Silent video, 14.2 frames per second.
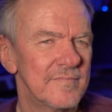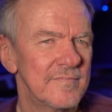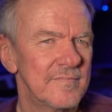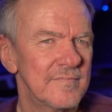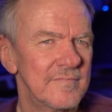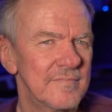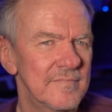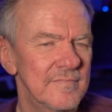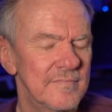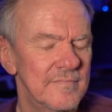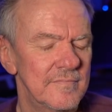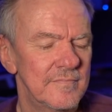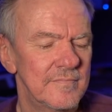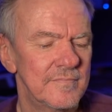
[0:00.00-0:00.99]

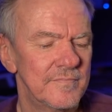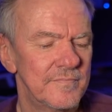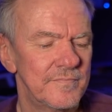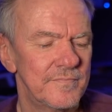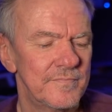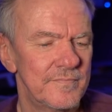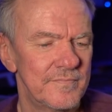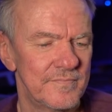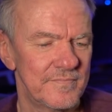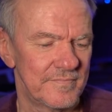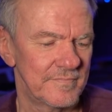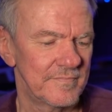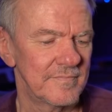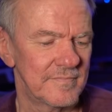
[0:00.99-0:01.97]

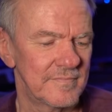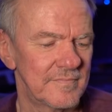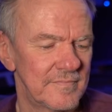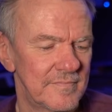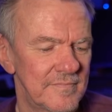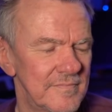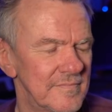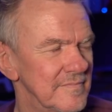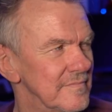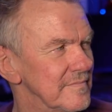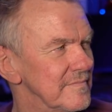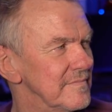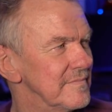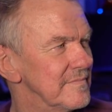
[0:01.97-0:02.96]

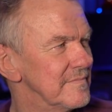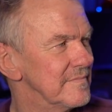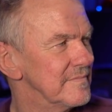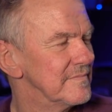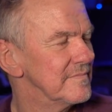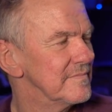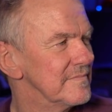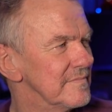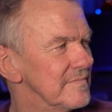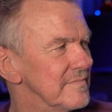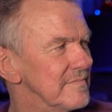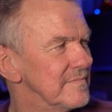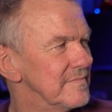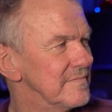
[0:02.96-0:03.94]

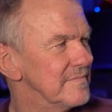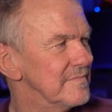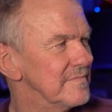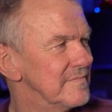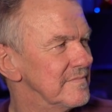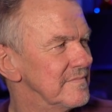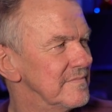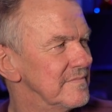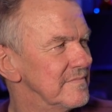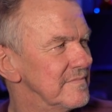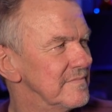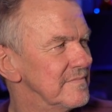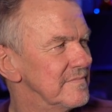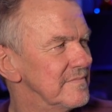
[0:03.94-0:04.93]

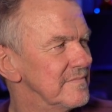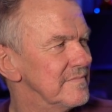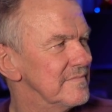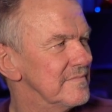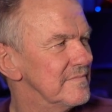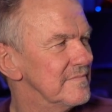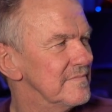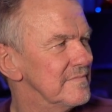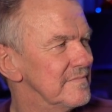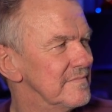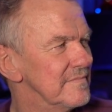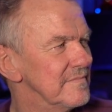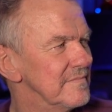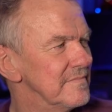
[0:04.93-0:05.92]

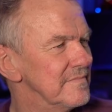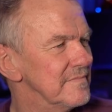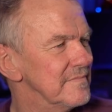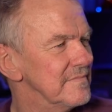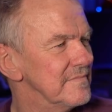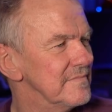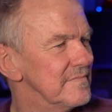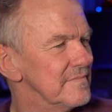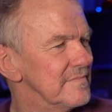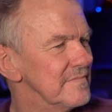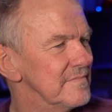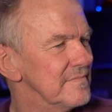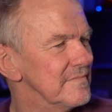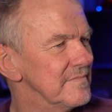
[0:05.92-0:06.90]

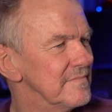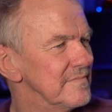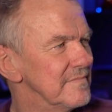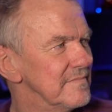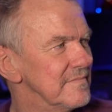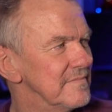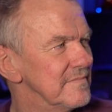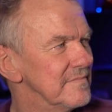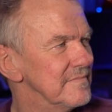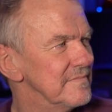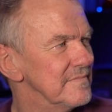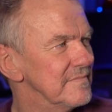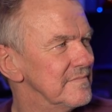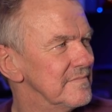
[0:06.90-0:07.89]

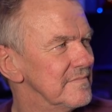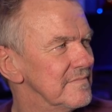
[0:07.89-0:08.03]
No words are spoken by the person on screen.